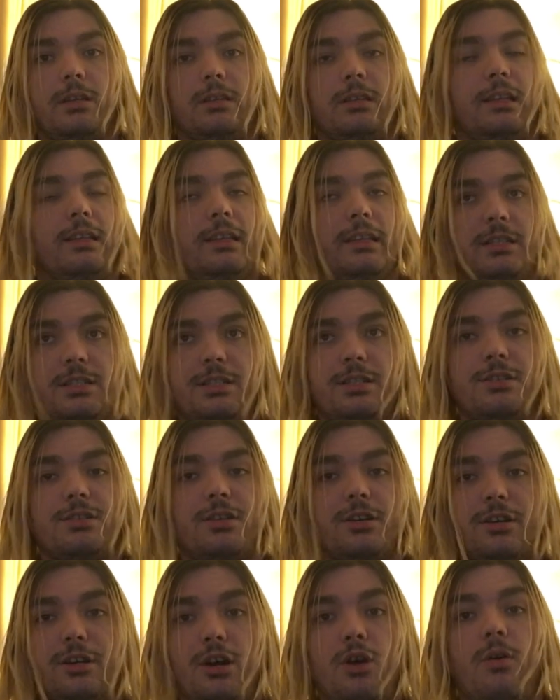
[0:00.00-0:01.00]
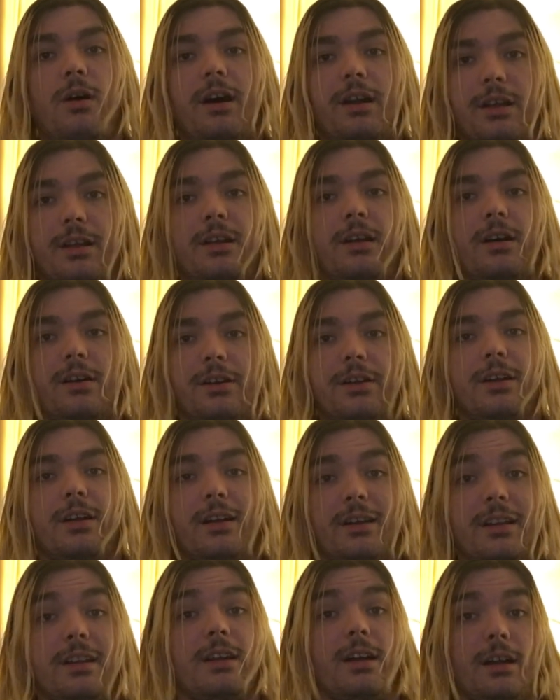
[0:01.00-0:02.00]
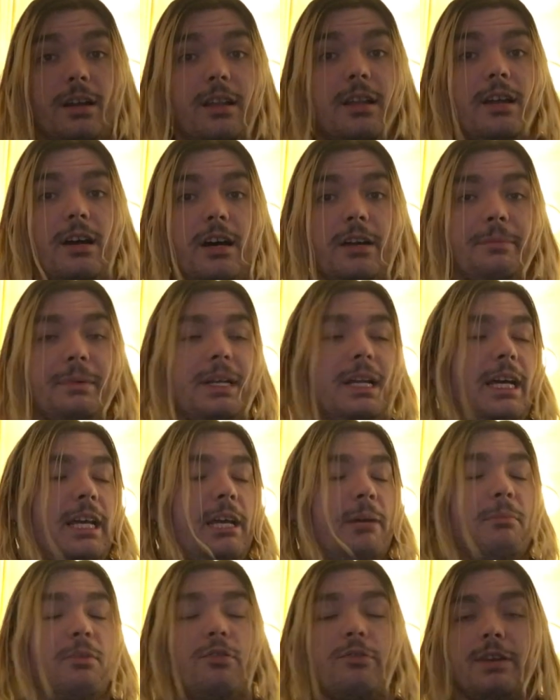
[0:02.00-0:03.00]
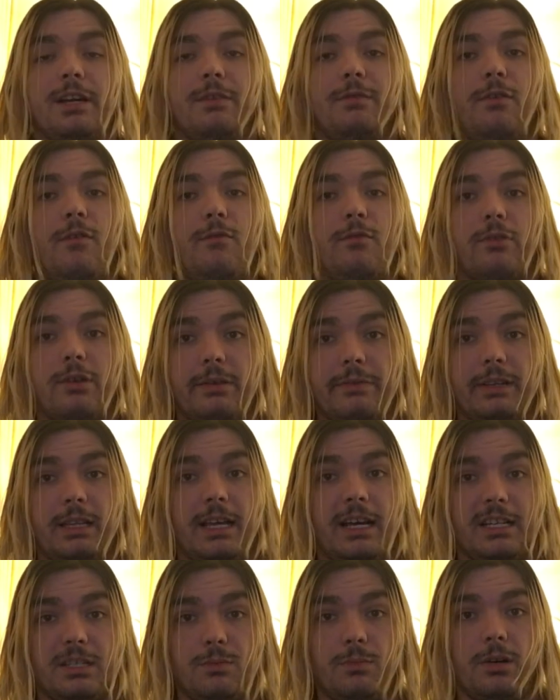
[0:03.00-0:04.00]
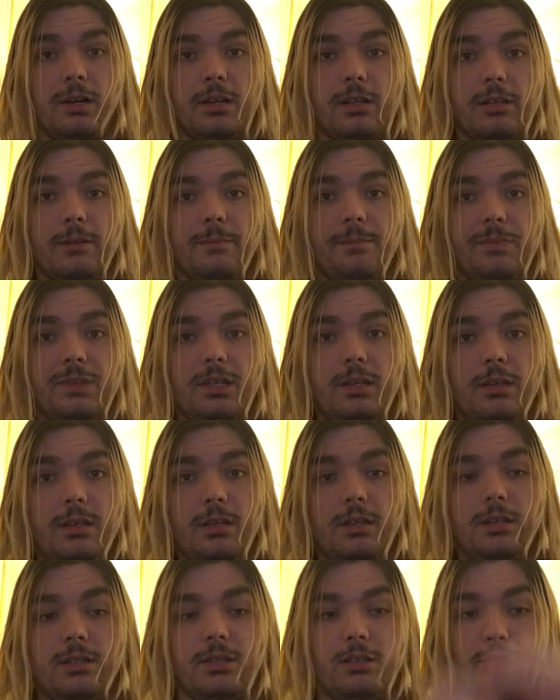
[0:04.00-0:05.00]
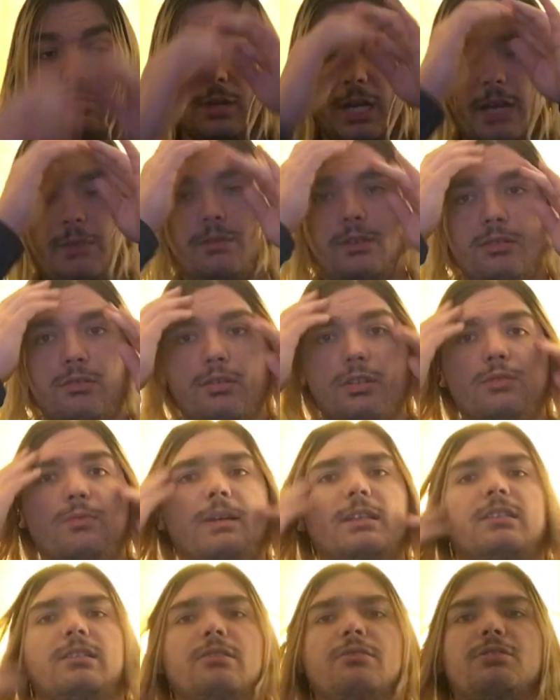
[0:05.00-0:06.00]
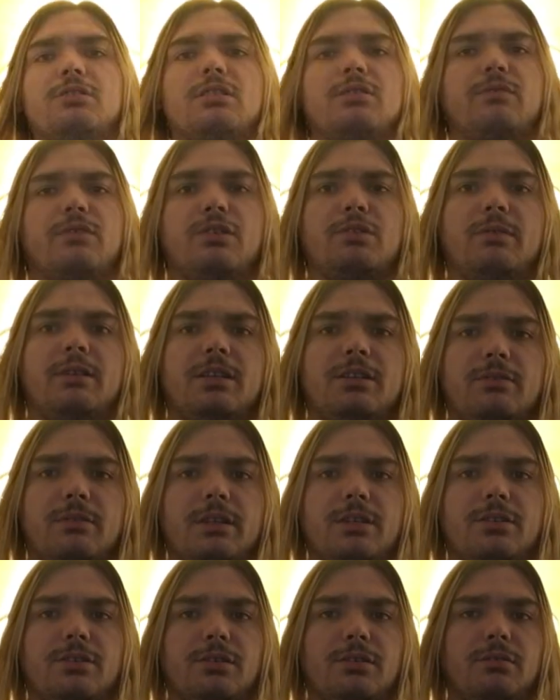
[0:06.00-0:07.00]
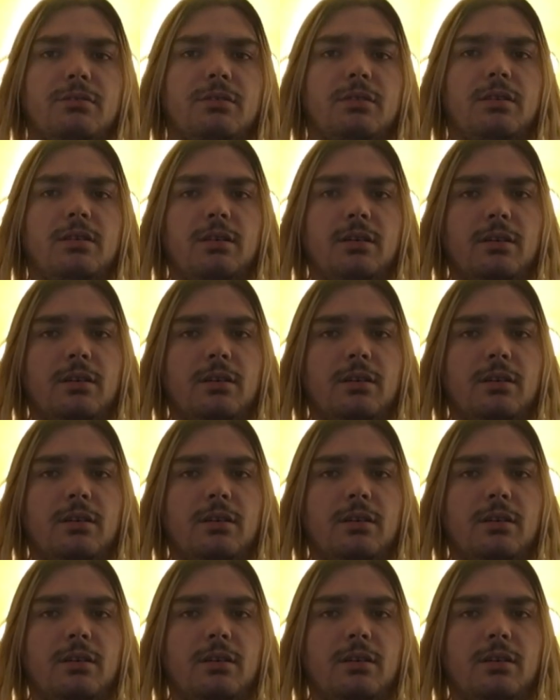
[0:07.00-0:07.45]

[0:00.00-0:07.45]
The list is going to go on and on and on and on and on, but I am grateful for every last one of them. So, do I have New Year's resolutions for 2022?